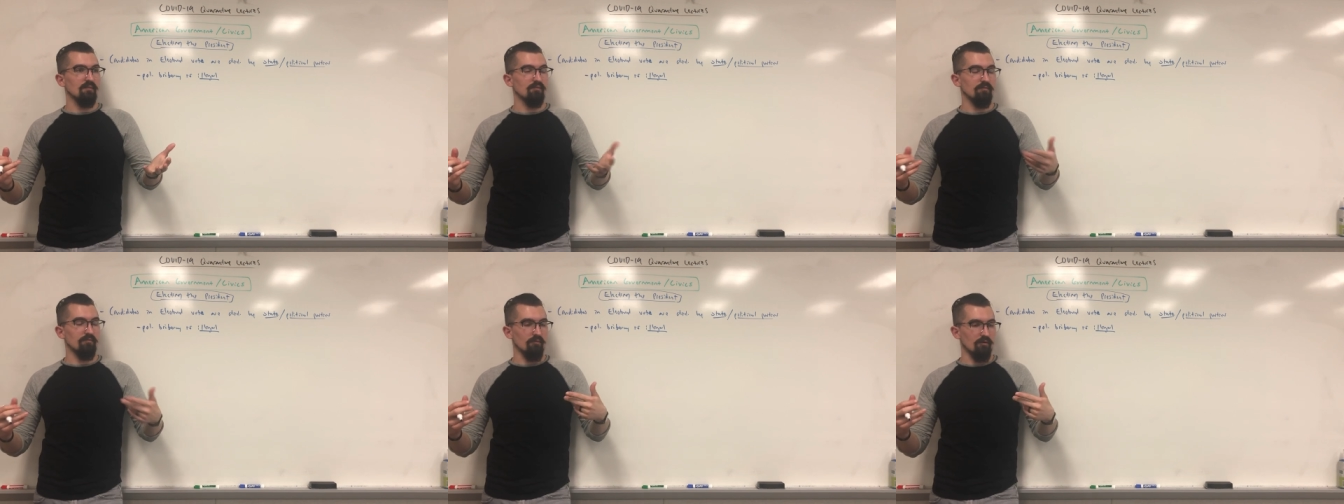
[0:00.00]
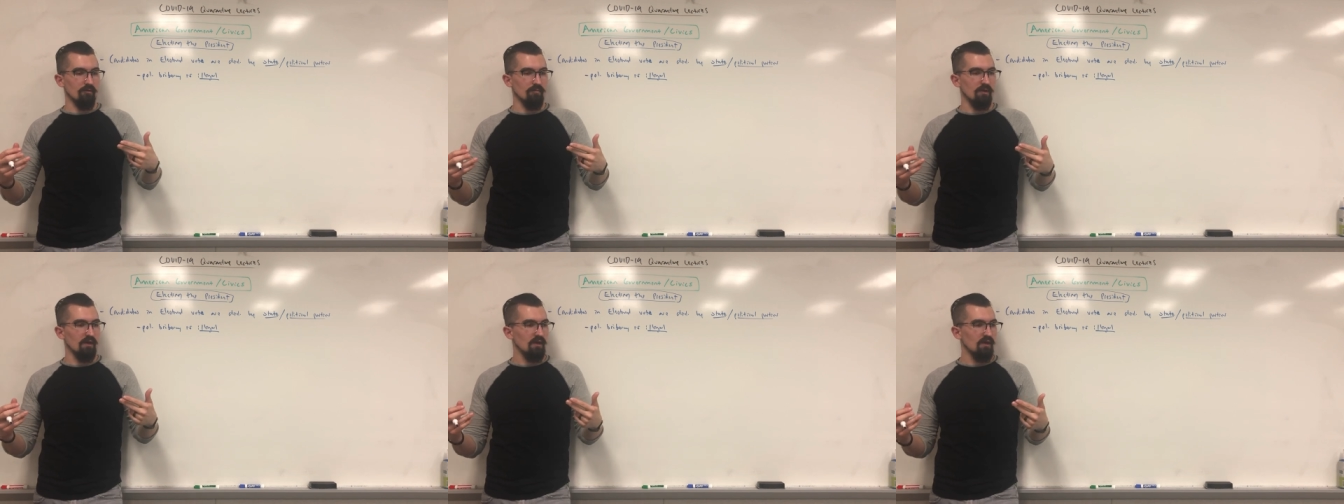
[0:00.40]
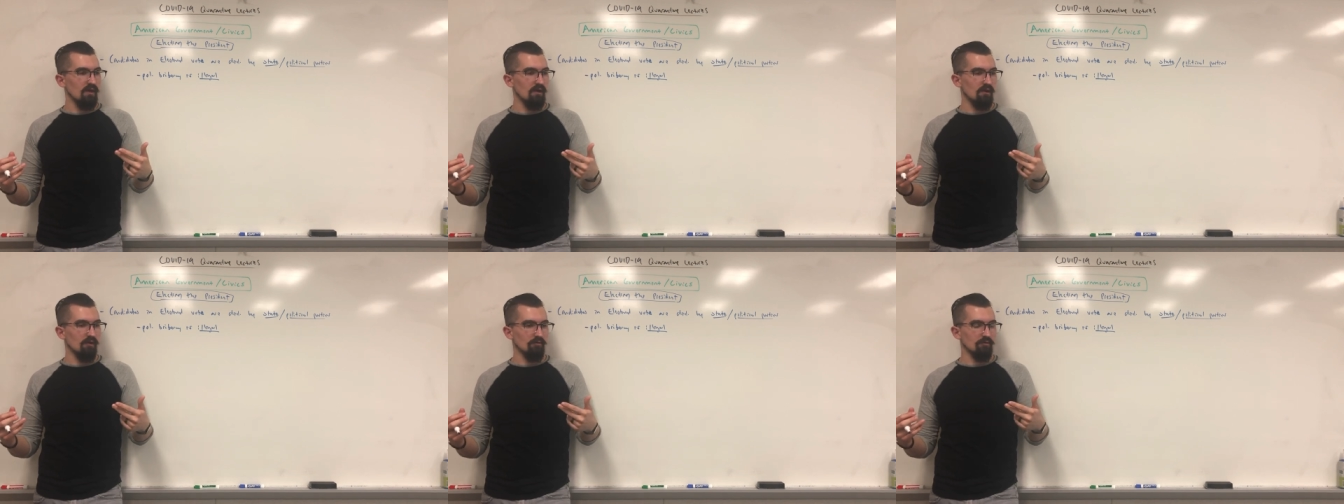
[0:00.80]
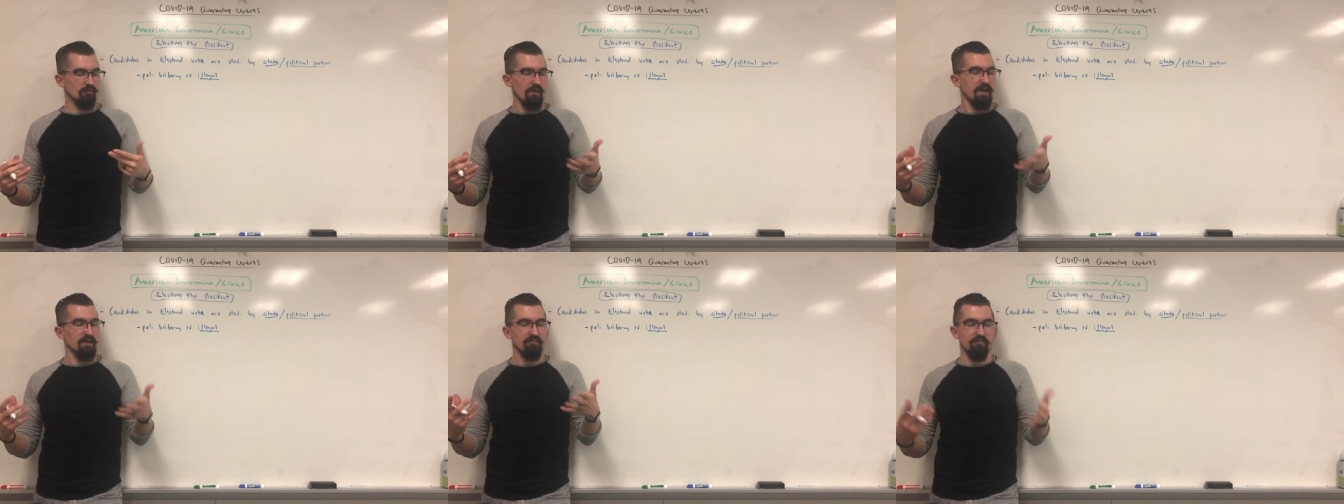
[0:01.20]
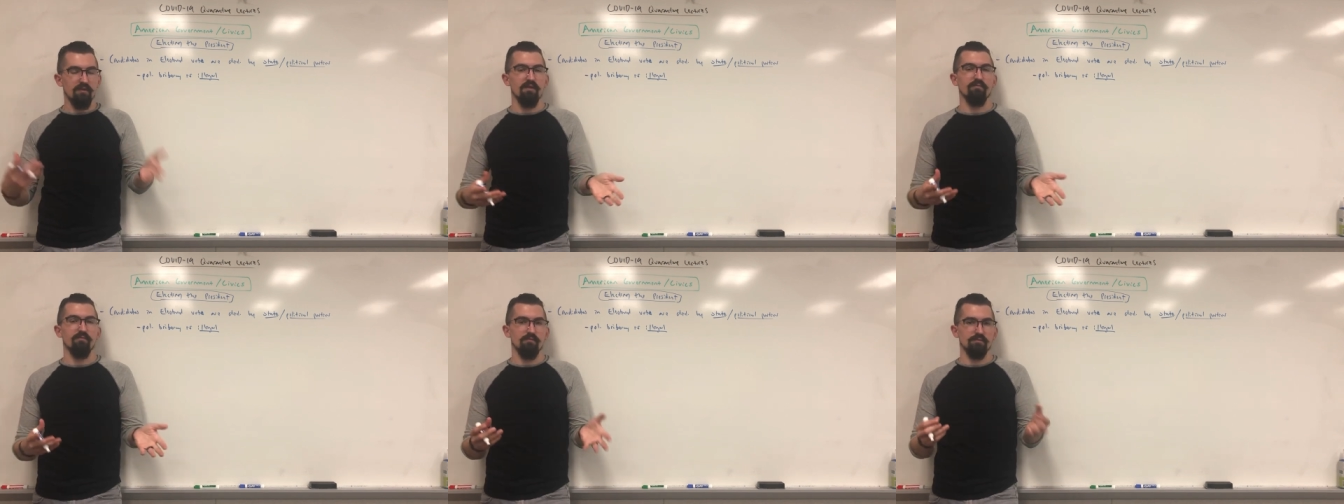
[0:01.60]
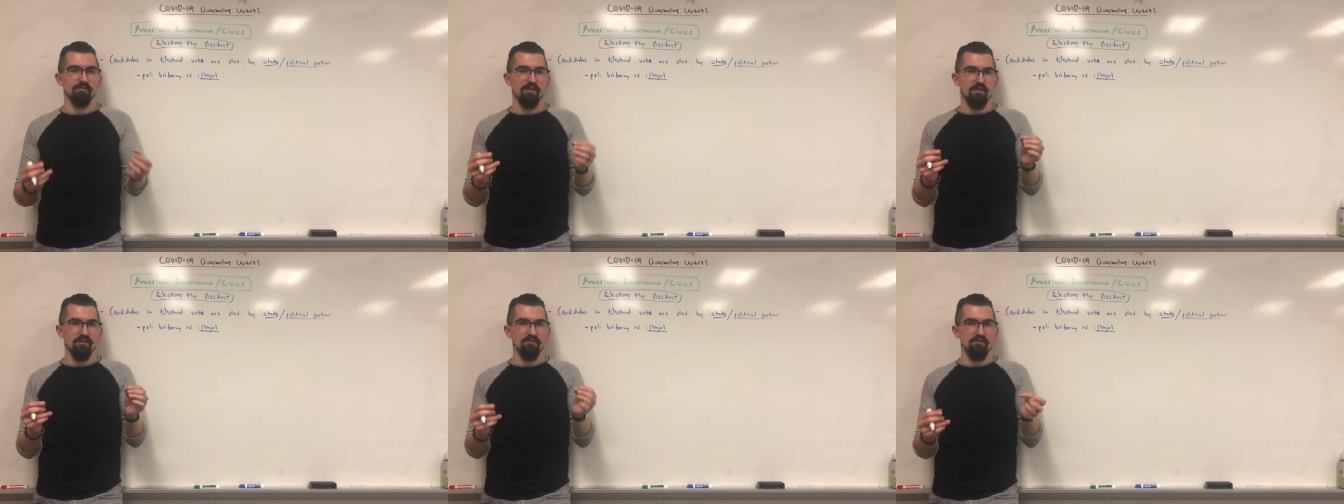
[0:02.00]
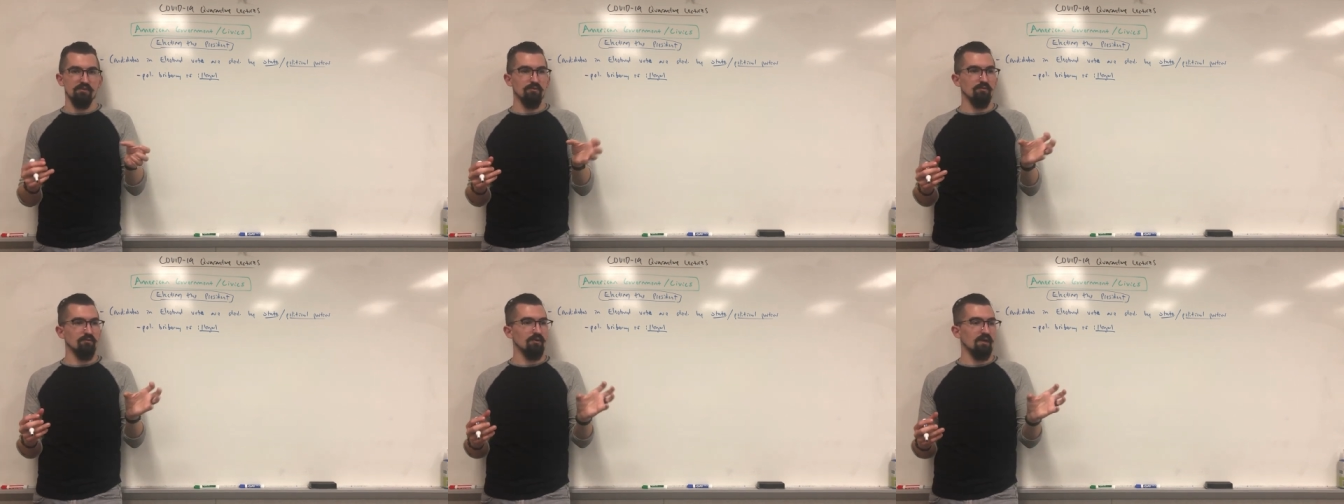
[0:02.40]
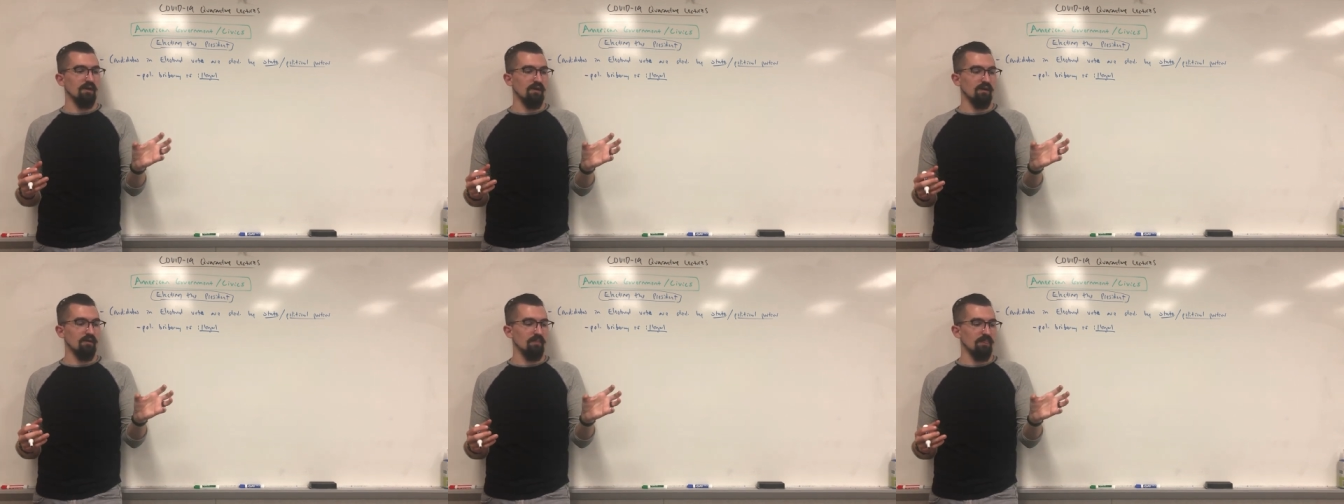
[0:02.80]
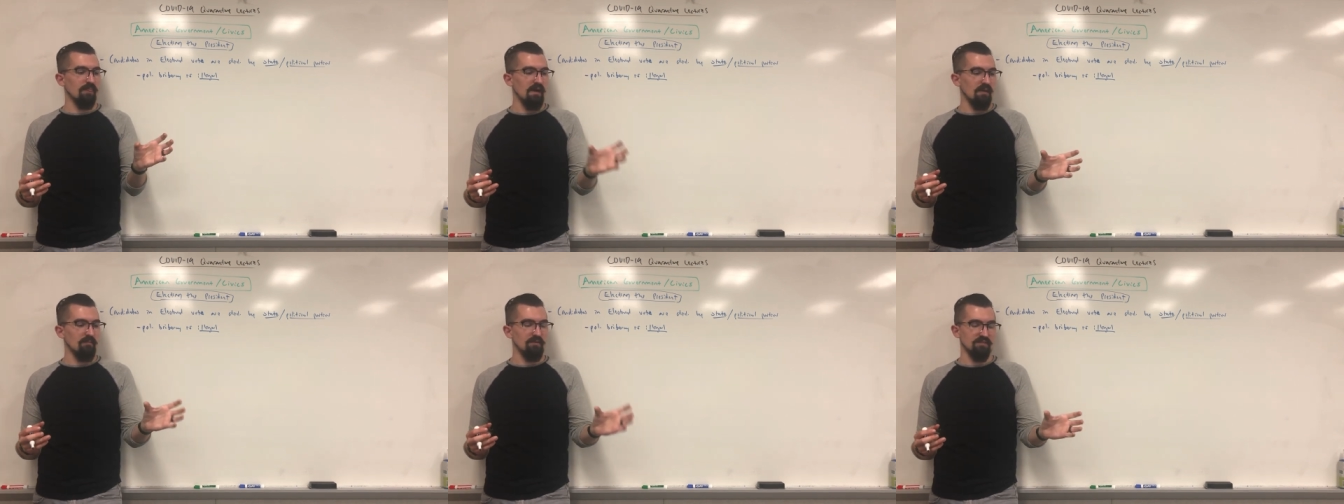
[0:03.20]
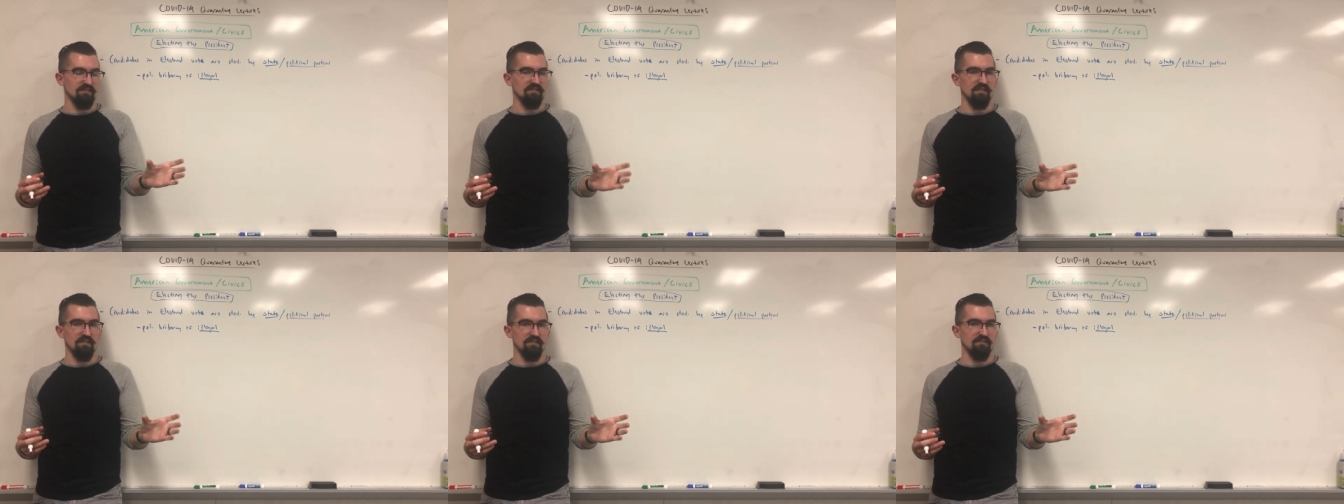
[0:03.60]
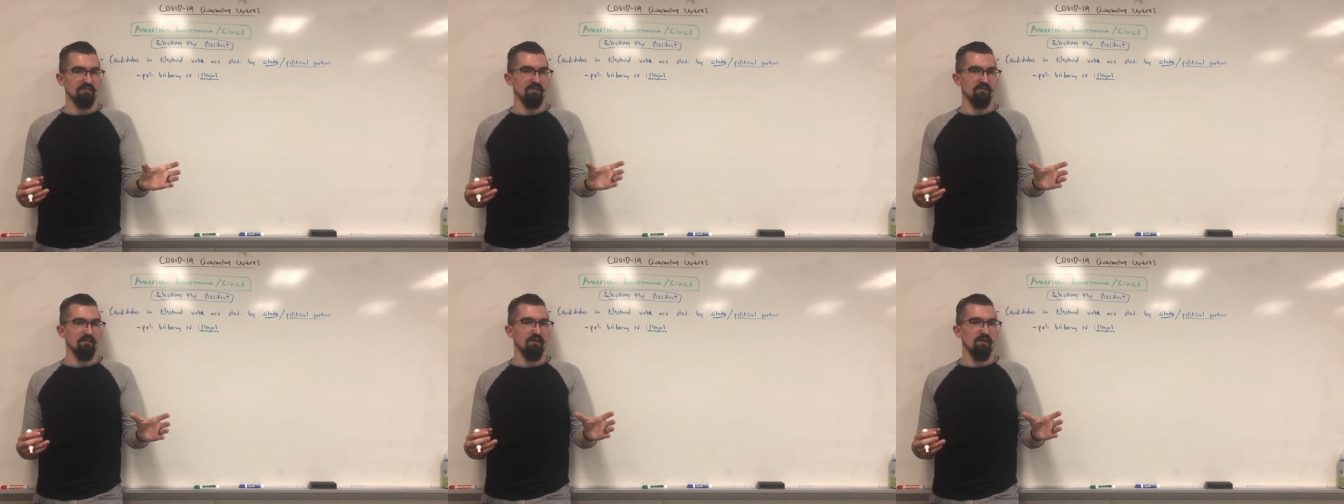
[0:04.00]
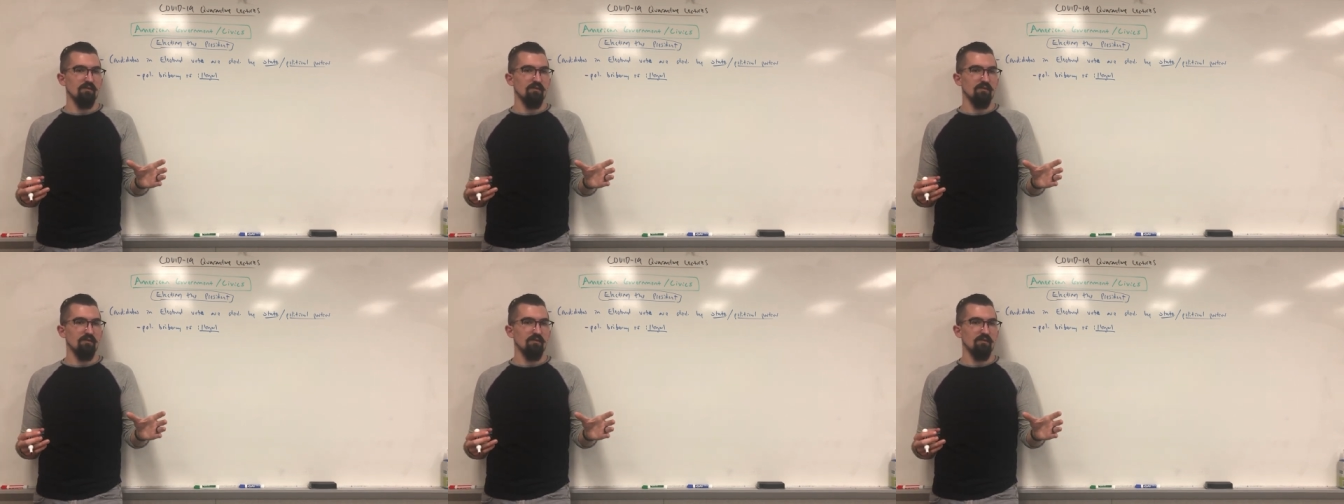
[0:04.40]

perform or grant favors to that business entity,